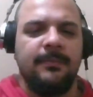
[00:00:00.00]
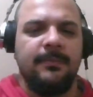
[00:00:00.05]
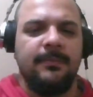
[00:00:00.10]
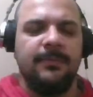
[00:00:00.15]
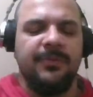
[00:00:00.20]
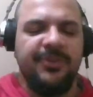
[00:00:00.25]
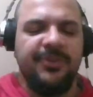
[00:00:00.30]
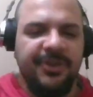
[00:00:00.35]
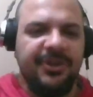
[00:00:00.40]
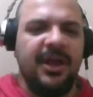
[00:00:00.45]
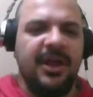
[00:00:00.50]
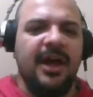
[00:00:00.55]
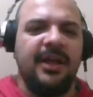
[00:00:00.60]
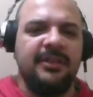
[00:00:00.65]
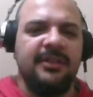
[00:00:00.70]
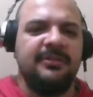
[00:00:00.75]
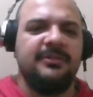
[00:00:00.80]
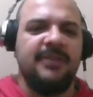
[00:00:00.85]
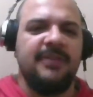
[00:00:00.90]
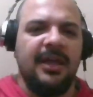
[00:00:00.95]
Do
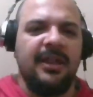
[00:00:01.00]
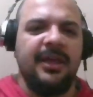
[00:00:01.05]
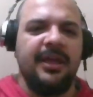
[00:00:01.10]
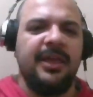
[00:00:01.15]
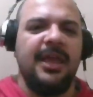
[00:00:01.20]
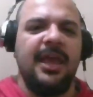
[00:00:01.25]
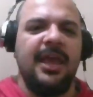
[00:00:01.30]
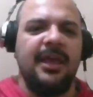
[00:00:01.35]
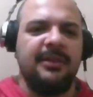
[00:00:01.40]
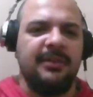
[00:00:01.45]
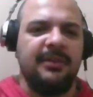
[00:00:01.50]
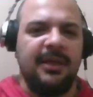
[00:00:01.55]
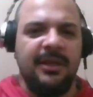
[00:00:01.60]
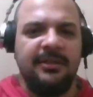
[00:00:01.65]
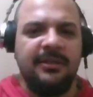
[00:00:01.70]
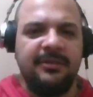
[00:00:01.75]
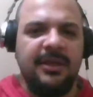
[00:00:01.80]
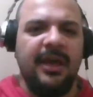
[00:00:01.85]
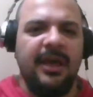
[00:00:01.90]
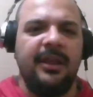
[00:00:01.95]
not delegate
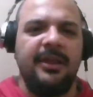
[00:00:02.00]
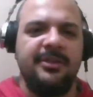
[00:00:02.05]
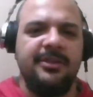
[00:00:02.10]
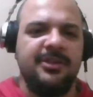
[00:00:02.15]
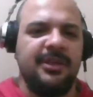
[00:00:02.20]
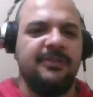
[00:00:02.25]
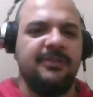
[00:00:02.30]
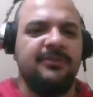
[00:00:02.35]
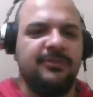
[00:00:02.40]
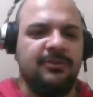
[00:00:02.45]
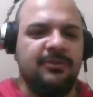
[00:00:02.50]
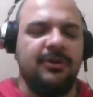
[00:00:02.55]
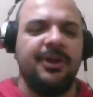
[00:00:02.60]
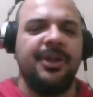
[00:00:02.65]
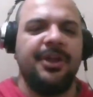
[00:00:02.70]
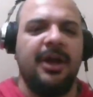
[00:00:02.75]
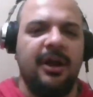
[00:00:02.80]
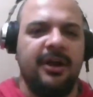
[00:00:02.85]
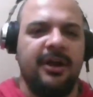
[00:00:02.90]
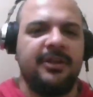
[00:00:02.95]
intelligence to an
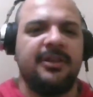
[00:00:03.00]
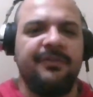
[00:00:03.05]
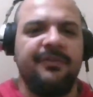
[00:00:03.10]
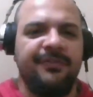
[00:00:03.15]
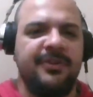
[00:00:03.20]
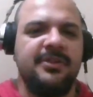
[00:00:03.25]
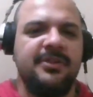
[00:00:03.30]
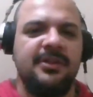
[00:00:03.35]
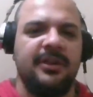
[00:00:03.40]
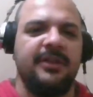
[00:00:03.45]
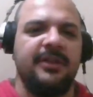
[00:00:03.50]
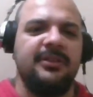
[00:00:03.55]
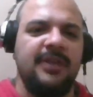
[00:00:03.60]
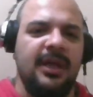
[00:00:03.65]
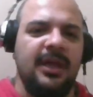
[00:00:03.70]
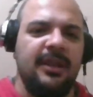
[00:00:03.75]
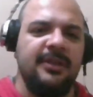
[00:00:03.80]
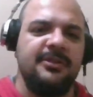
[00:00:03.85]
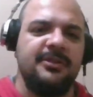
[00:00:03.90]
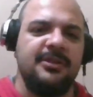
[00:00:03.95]
artificial
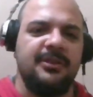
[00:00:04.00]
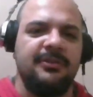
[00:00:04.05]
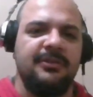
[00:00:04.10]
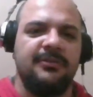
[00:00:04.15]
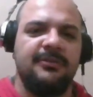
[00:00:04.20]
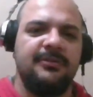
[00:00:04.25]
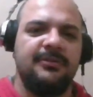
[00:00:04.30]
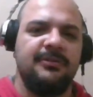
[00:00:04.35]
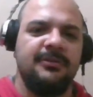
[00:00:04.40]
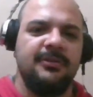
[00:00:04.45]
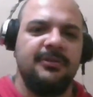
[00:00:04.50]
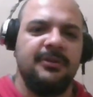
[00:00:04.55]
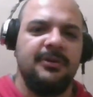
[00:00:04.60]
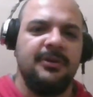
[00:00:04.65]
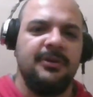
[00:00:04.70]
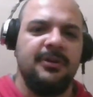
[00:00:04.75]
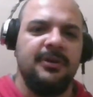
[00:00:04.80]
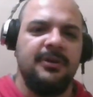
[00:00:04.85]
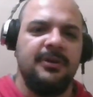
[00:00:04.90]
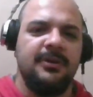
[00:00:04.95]
intelligence.
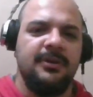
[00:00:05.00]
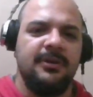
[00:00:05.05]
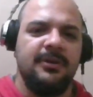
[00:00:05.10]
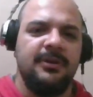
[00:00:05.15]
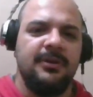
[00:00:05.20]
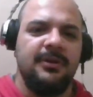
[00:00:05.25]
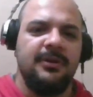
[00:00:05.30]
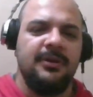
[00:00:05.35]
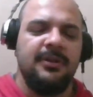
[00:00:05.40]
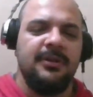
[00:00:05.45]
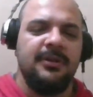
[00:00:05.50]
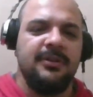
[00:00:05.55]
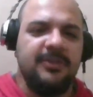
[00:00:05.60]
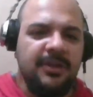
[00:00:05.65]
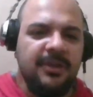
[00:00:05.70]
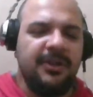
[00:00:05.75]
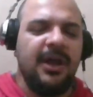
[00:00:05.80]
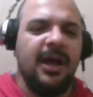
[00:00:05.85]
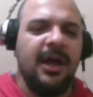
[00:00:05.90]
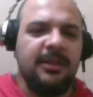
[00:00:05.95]
Do
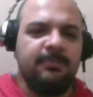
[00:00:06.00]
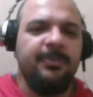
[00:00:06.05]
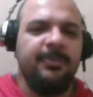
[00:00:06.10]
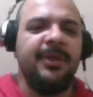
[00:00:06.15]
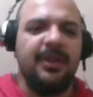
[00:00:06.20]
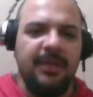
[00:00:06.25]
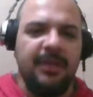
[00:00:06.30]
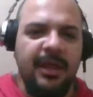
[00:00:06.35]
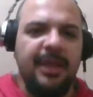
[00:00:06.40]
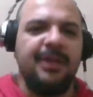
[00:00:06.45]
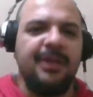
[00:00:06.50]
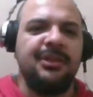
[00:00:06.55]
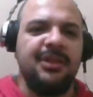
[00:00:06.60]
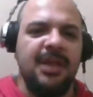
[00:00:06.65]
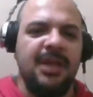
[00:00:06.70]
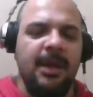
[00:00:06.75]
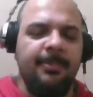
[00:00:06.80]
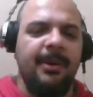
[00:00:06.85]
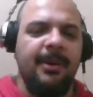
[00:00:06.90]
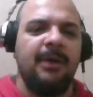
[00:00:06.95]
not be lazy
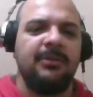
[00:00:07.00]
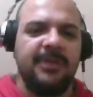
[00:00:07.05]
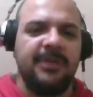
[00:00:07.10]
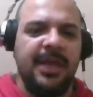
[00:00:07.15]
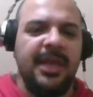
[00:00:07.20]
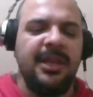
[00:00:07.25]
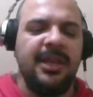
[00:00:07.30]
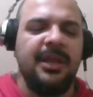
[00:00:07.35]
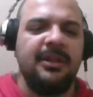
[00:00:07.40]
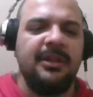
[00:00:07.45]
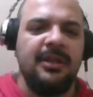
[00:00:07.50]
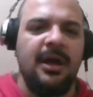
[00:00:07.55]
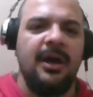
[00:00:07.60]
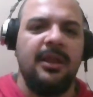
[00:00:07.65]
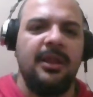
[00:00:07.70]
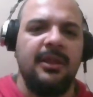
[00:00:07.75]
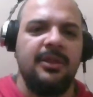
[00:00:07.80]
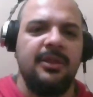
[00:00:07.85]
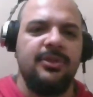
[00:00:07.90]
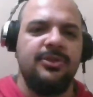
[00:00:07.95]
about gaining
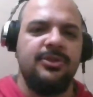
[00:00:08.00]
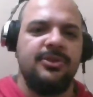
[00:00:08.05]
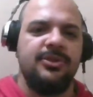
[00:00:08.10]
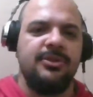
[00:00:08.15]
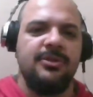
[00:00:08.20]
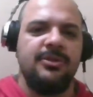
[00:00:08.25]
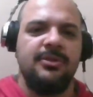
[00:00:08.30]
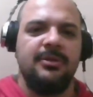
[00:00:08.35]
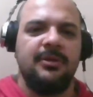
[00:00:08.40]
knowledge.